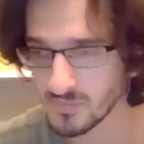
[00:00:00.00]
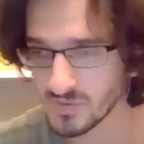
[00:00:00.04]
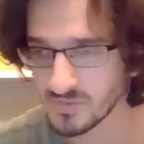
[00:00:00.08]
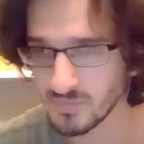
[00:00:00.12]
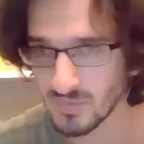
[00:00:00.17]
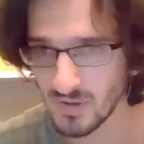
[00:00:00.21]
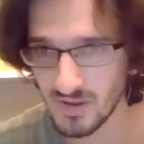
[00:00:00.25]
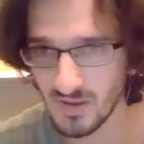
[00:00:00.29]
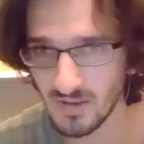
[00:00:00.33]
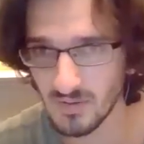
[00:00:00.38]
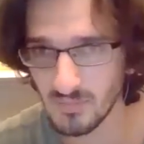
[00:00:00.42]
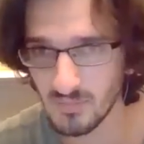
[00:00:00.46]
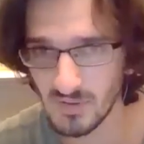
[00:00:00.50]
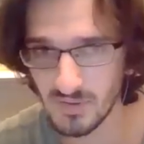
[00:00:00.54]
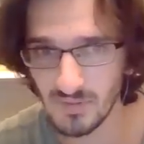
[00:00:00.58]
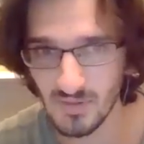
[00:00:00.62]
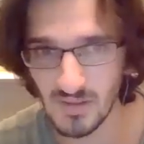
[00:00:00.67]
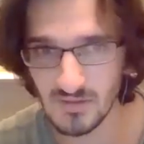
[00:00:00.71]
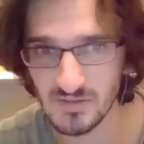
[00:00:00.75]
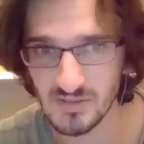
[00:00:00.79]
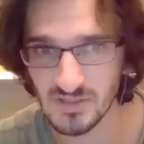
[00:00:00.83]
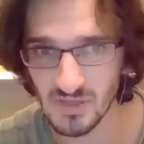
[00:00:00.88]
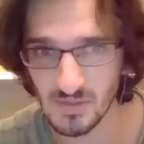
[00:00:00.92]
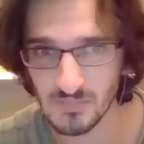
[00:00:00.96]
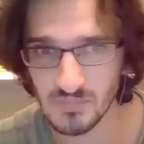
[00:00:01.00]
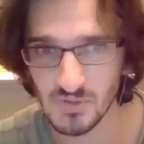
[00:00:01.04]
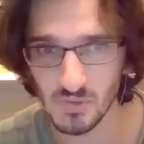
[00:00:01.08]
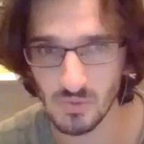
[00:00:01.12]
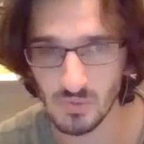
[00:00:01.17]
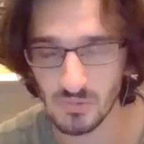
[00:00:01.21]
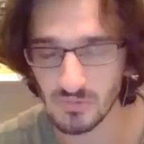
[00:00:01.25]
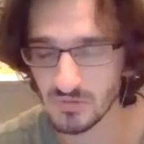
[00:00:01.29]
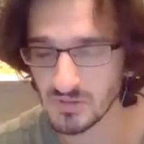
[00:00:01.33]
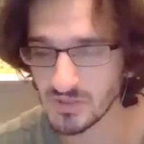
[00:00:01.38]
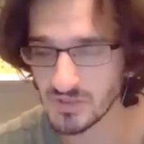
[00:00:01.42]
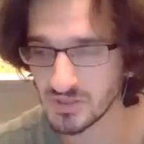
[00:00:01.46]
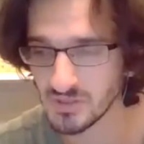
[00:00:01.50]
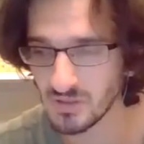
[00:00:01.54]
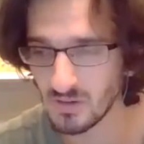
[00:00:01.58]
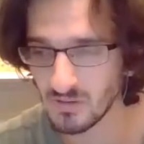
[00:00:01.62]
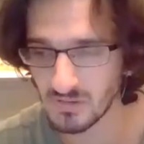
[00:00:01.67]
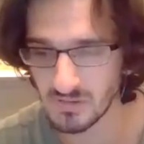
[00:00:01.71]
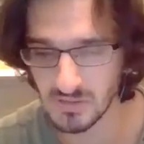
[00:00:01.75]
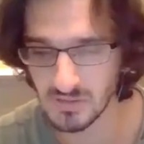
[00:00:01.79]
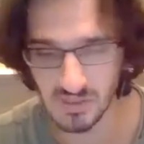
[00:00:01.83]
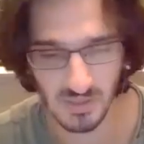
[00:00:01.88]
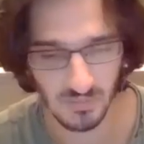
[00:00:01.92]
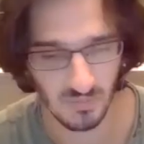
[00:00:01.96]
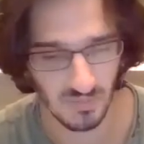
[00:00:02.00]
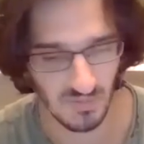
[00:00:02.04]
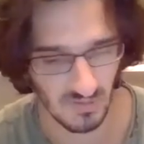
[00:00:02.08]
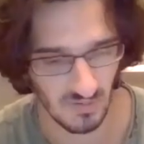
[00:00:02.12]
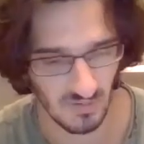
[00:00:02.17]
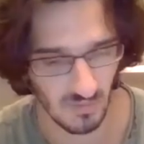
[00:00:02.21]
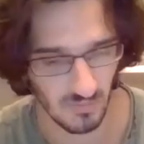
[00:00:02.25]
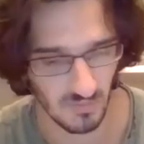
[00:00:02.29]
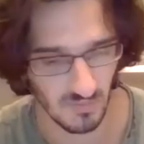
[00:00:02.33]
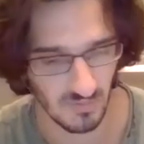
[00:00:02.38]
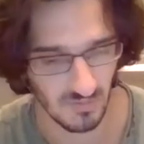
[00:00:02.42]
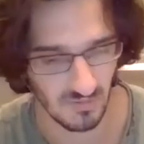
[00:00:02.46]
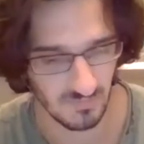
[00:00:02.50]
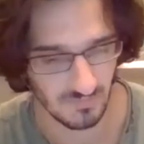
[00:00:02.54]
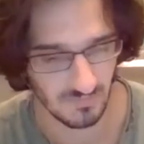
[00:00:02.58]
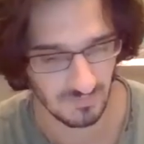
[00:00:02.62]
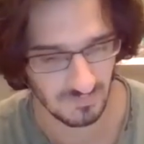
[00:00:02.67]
his mom and then subsequently started a shipping company.